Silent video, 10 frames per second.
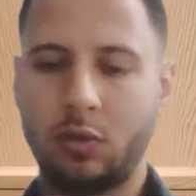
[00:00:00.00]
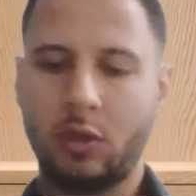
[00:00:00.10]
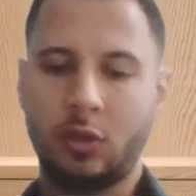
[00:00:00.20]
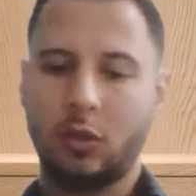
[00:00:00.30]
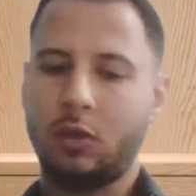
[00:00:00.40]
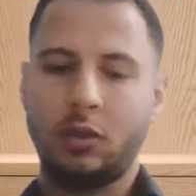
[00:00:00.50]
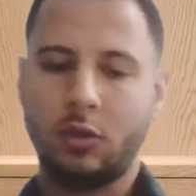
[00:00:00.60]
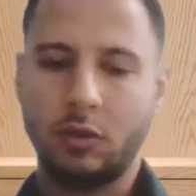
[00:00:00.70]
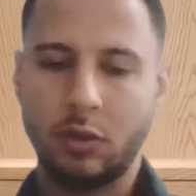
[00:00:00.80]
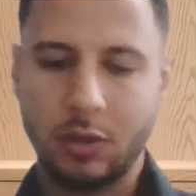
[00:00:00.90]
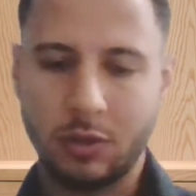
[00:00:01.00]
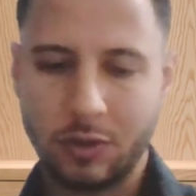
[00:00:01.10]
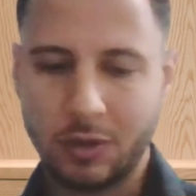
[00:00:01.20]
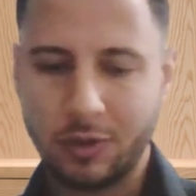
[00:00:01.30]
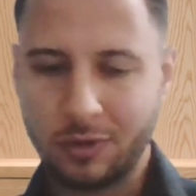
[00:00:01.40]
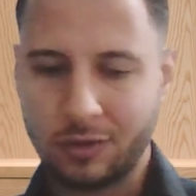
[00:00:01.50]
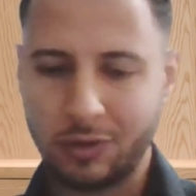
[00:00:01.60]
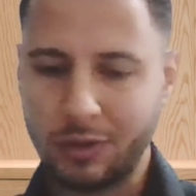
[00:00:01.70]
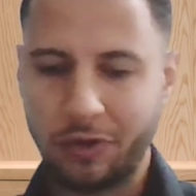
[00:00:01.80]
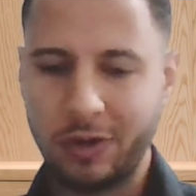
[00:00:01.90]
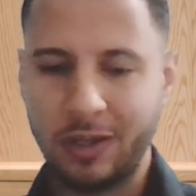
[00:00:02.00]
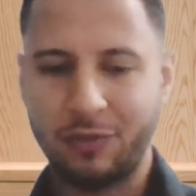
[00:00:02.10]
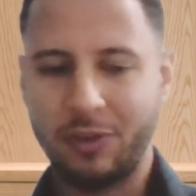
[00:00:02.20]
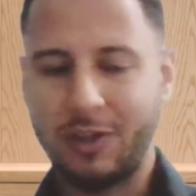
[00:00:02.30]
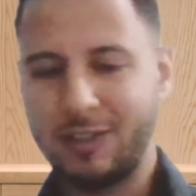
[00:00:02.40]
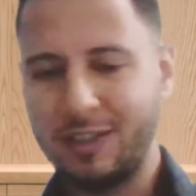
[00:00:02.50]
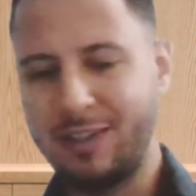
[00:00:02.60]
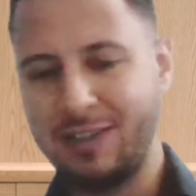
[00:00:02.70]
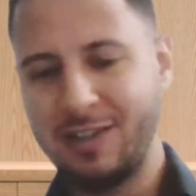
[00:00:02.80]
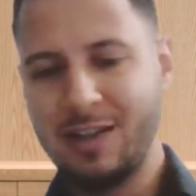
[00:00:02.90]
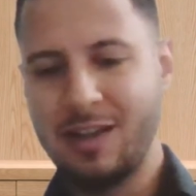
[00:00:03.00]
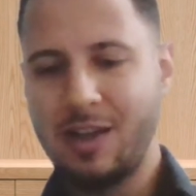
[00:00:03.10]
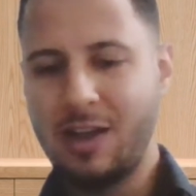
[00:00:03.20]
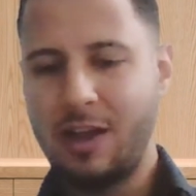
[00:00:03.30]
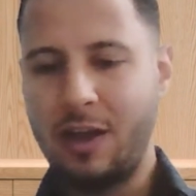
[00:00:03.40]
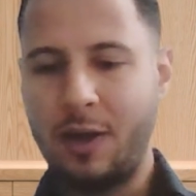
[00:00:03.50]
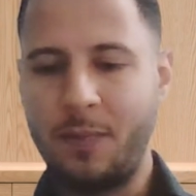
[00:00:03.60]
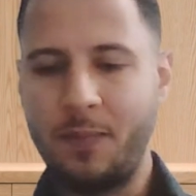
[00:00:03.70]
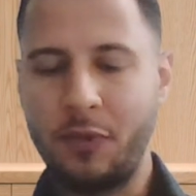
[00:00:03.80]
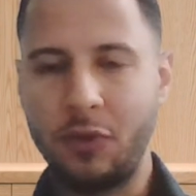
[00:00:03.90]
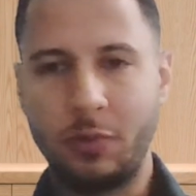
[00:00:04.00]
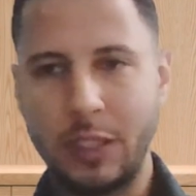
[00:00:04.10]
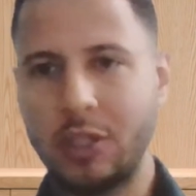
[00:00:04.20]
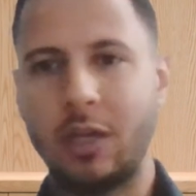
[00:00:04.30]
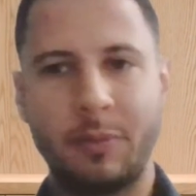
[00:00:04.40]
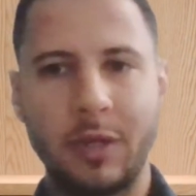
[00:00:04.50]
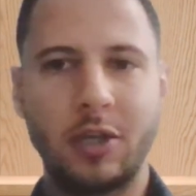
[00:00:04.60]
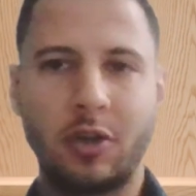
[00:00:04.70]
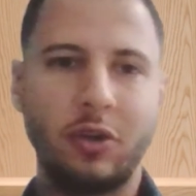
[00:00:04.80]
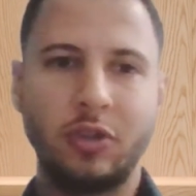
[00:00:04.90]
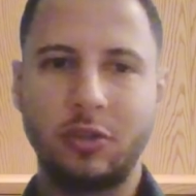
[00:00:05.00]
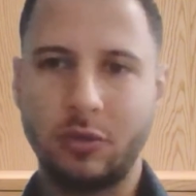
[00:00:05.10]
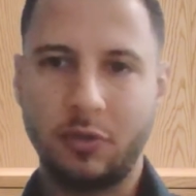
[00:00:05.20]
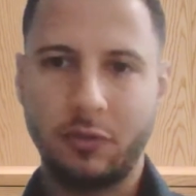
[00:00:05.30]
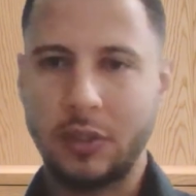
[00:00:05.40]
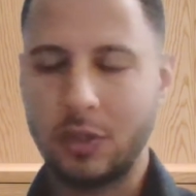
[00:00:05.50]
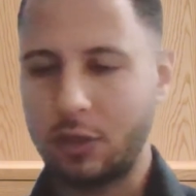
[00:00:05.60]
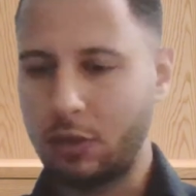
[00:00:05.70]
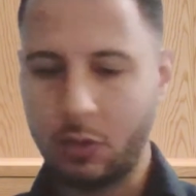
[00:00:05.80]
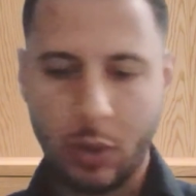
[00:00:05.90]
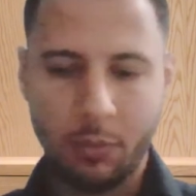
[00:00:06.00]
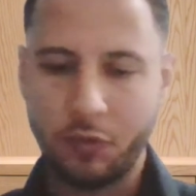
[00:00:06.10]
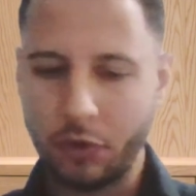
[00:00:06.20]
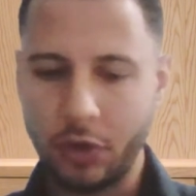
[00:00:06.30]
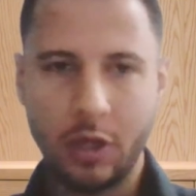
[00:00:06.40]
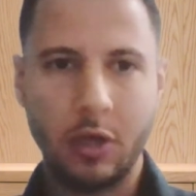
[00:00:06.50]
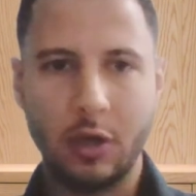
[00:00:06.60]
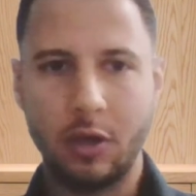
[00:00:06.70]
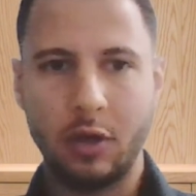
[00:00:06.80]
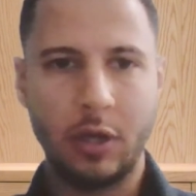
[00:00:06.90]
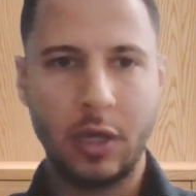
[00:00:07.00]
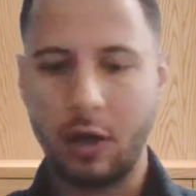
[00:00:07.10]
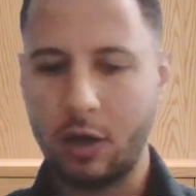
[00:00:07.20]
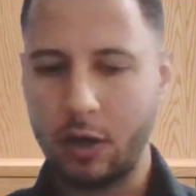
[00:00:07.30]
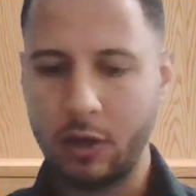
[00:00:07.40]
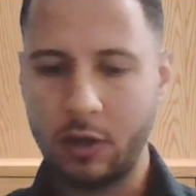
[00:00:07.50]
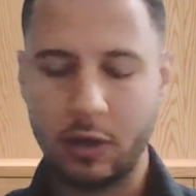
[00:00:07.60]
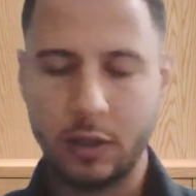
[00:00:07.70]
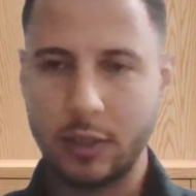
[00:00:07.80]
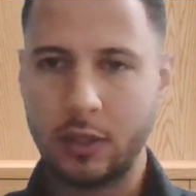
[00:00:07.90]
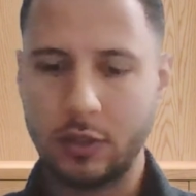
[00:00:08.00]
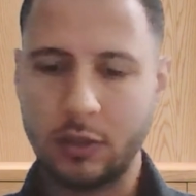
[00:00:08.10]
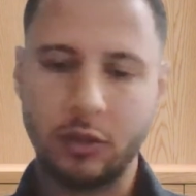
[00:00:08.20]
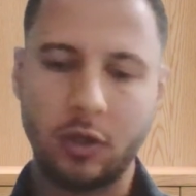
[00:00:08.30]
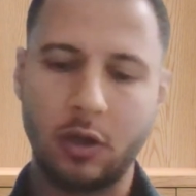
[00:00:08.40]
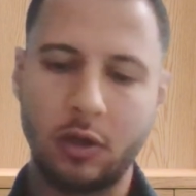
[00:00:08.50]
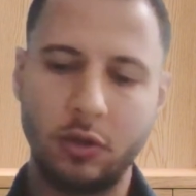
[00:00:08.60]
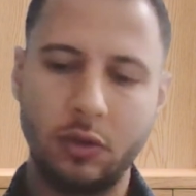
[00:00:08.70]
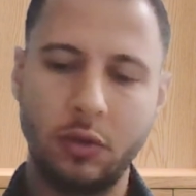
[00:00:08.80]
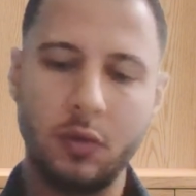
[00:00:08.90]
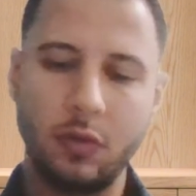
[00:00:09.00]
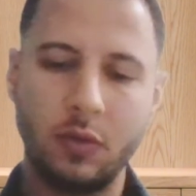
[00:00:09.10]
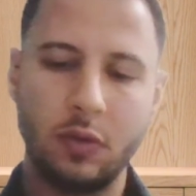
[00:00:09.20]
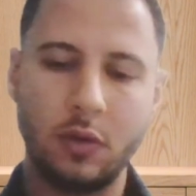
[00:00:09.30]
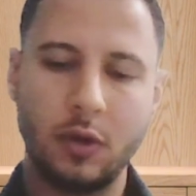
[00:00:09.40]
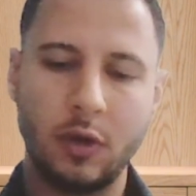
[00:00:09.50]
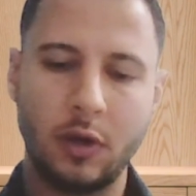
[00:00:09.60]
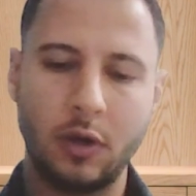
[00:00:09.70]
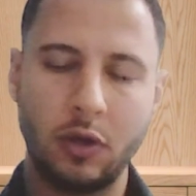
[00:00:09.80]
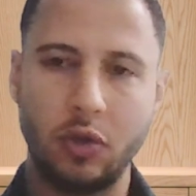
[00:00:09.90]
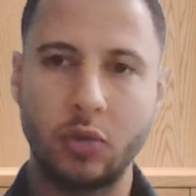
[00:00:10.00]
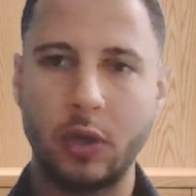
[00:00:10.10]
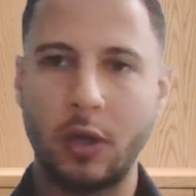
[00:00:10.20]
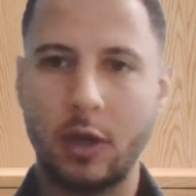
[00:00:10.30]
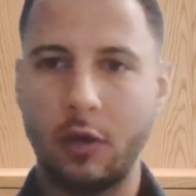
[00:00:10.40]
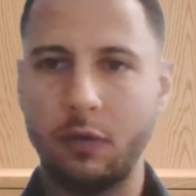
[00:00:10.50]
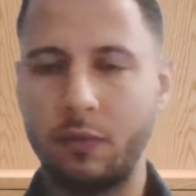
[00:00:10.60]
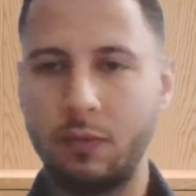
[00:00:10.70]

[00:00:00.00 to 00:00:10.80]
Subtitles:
I can totally understand and totally relate for that. You mentioned like many technologies you invest in, Web3, AI, SaaS, etc. Do you usually like have